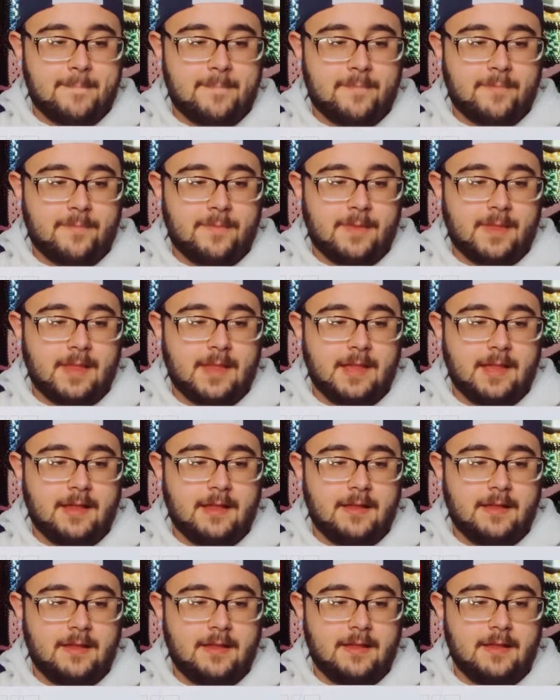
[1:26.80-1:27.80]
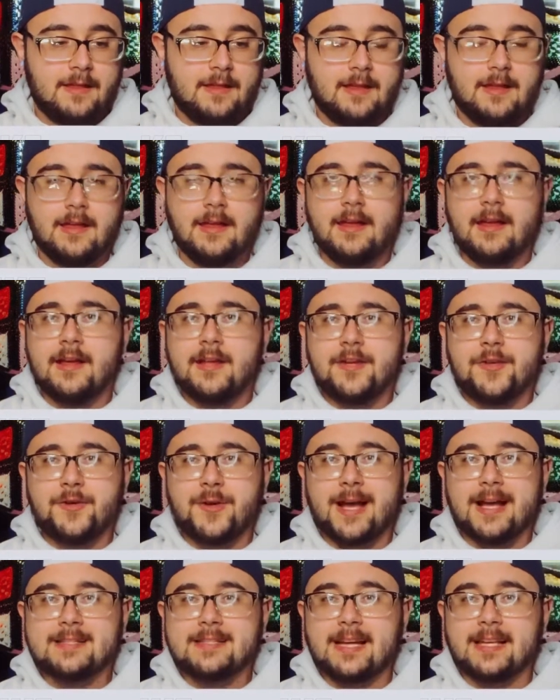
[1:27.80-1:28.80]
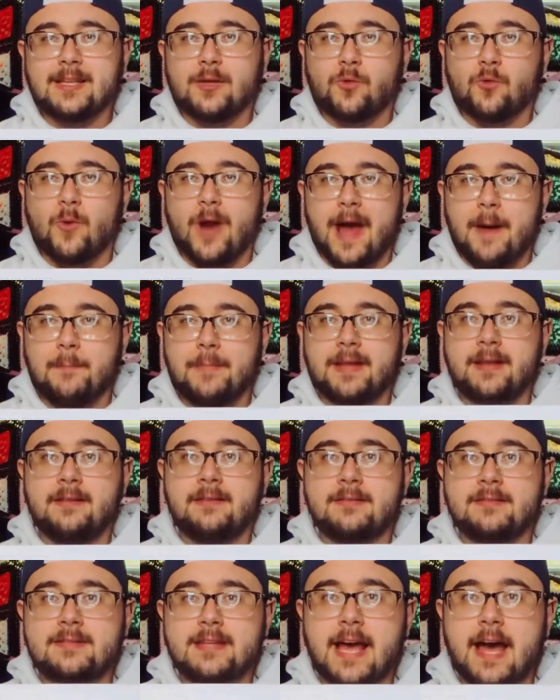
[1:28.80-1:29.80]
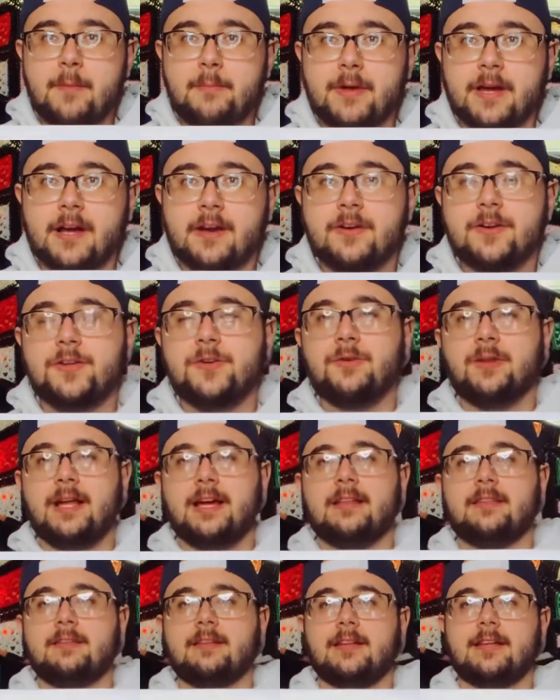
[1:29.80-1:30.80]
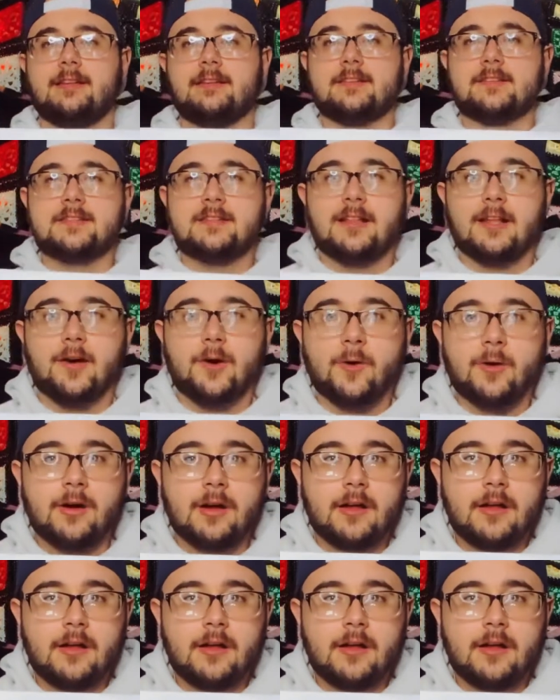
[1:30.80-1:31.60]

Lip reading: do you guys like the rapid tapping, or do you like the slow?